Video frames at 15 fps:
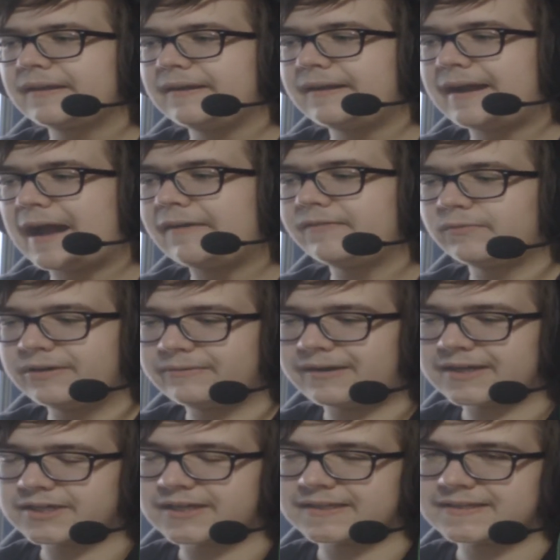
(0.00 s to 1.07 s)
I haven't
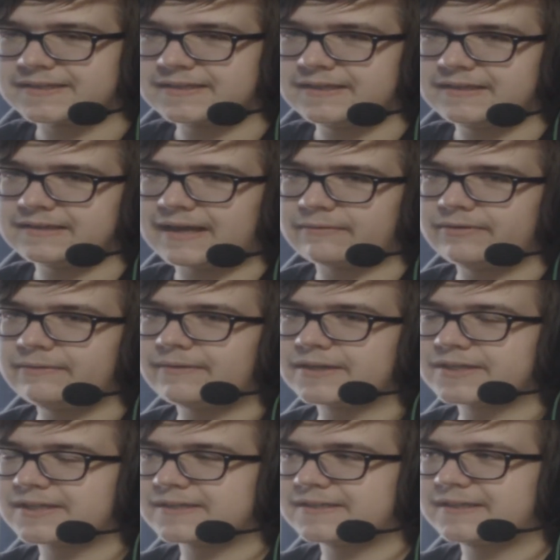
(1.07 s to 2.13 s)
rewatched that scene. I
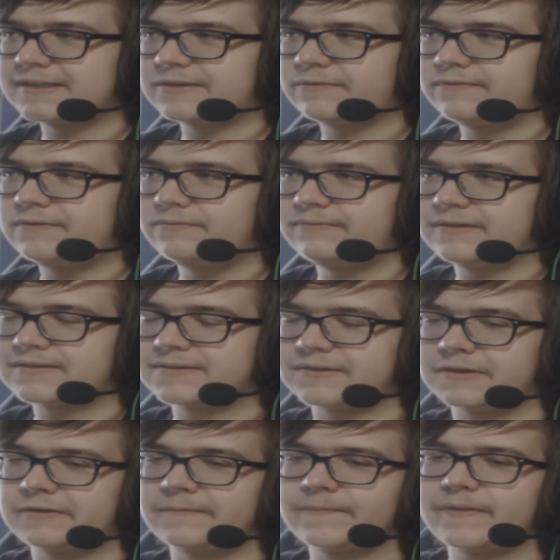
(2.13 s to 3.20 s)
rewatched that scene like a few weeks
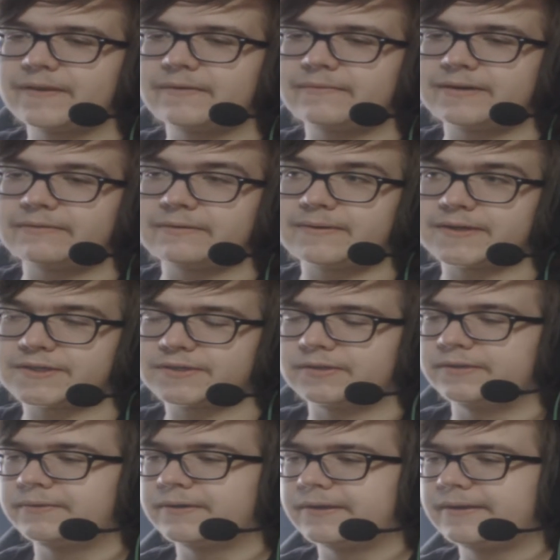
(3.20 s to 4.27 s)
ago when I rewatched
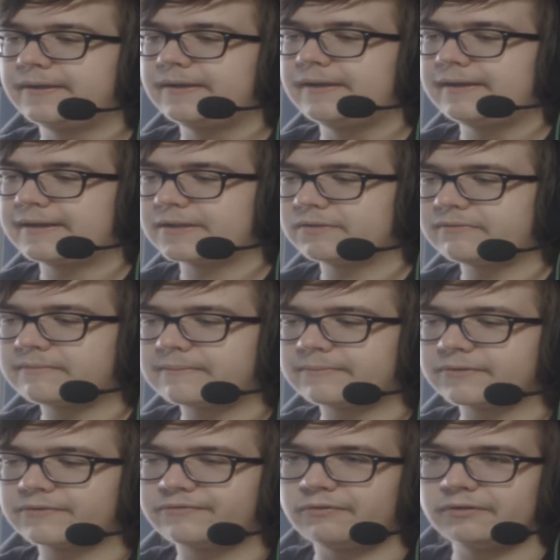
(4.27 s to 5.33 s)
Deluna, and I don't remember
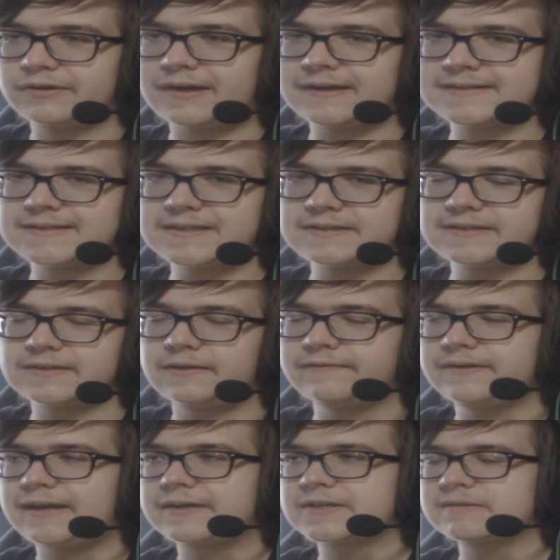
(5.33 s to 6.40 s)
the full context of
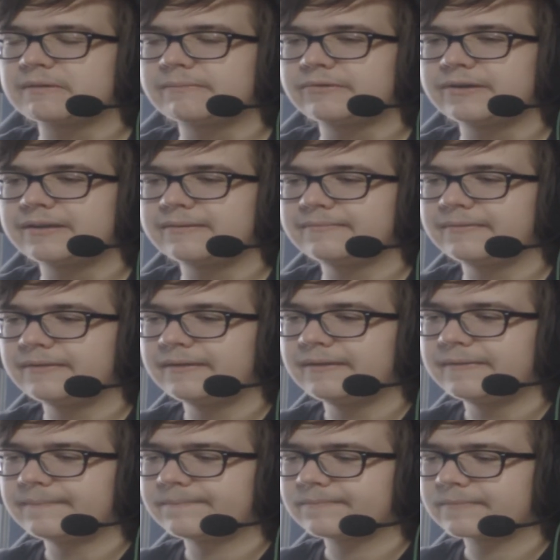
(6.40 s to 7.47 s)
it. I just remembered him
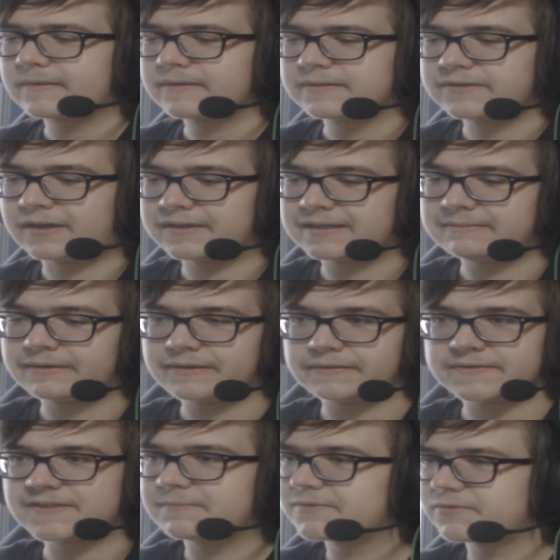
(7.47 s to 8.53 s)
talking about, you know,
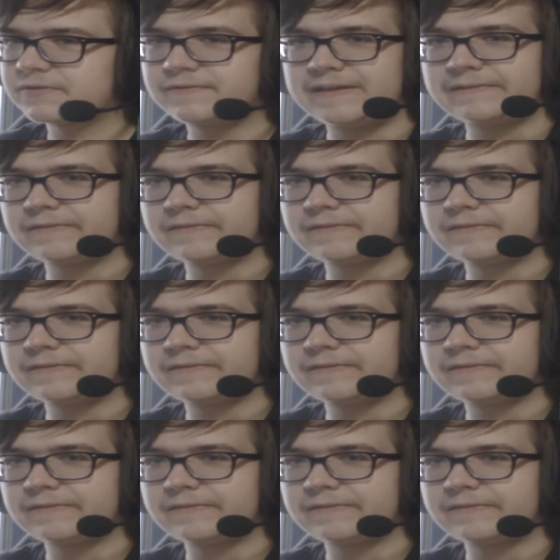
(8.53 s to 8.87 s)
some sort of evil